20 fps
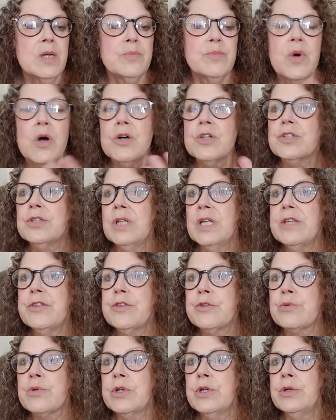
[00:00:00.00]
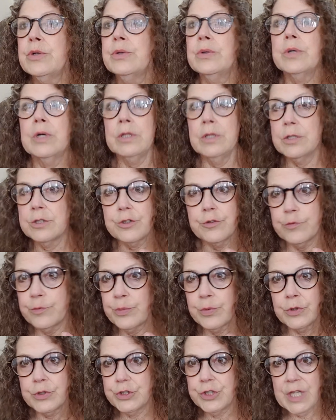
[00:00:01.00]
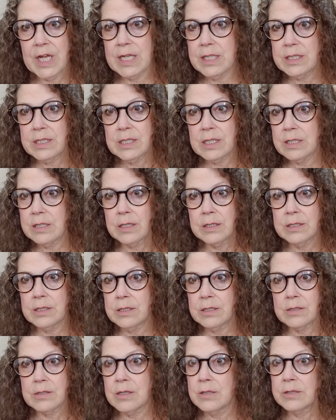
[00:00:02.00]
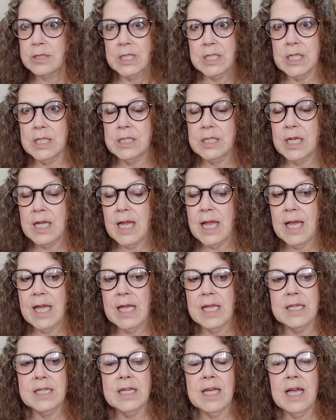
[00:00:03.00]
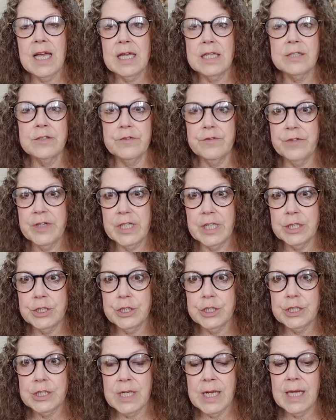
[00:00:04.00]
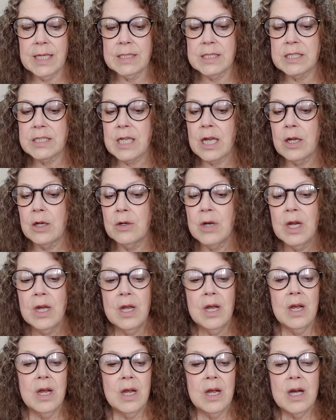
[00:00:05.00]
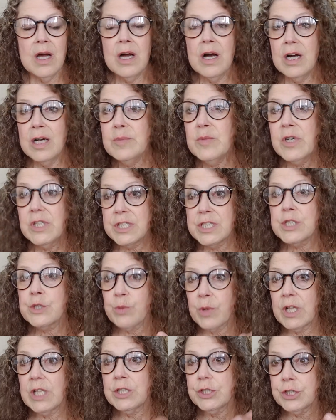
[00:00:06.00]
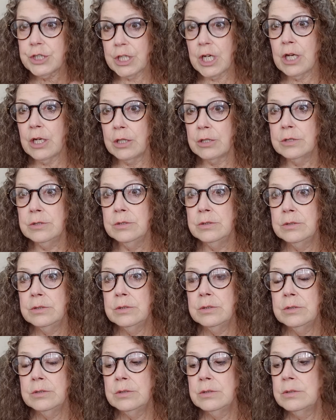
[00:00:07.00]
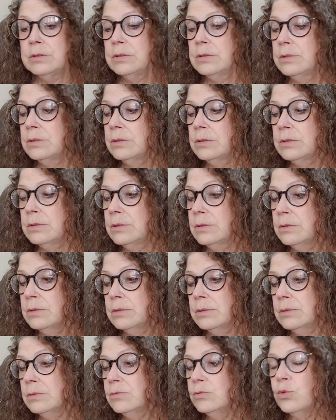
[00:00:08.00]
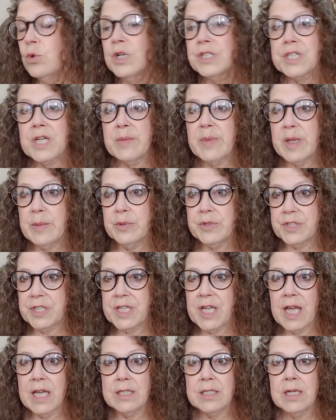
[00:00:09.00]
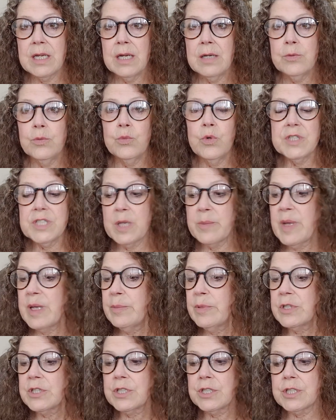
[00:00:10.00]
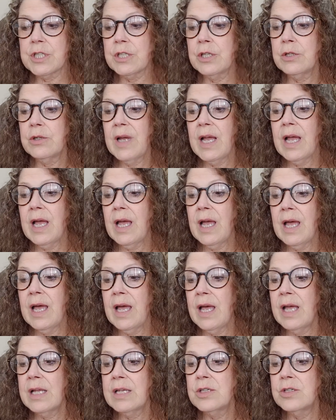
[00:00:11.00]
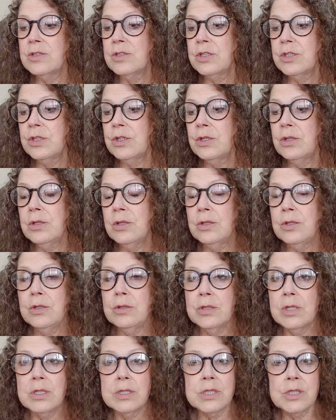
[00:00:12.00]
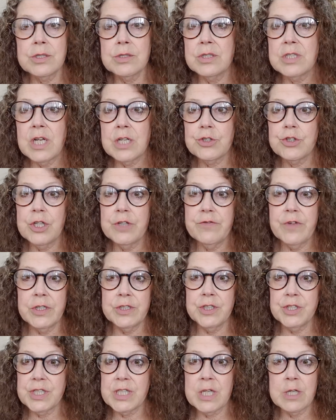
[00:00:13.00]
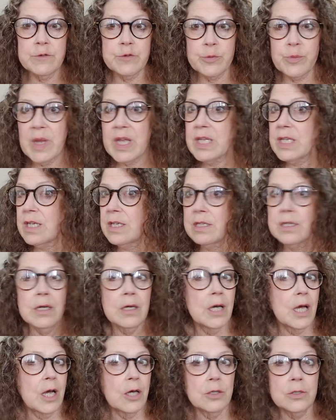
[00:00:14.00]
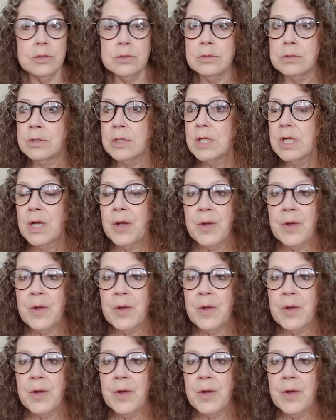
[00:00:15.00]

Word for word: partly through a lot of projects that I'd started and hadn't finished. And so I might as well show what I'm able to get, what I'm able to do, and you guys could actually find yourselves making your own